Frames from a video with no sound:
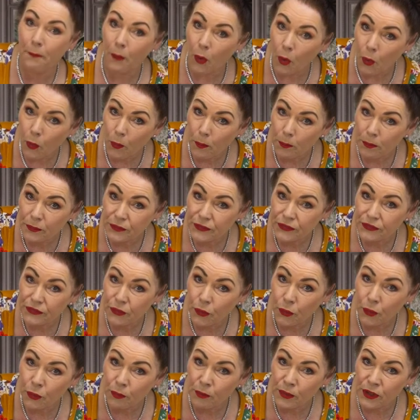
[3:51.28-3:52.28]
oops,
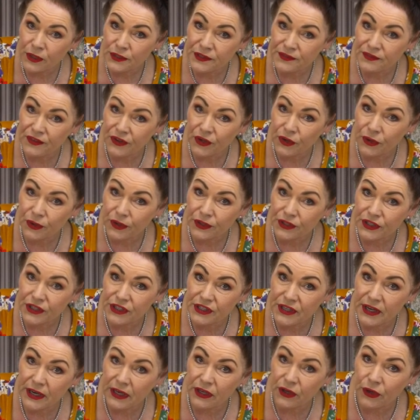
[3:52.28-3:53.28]
almost forgot to
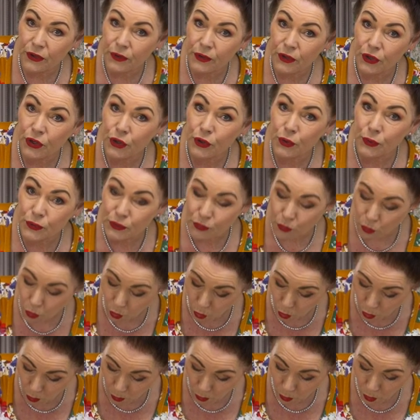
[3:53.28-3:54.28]
tell you, use
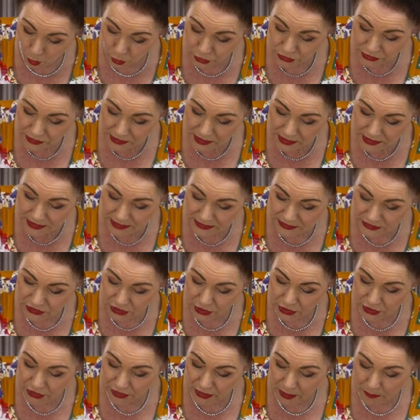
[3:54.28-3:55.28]
warm water is
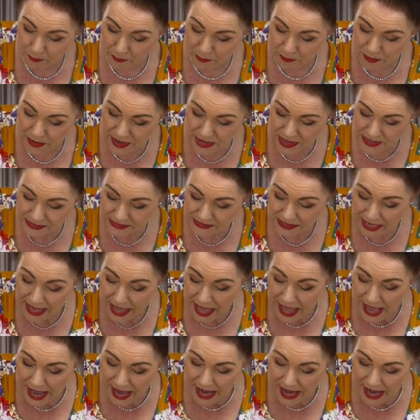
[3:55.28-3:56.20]
the best,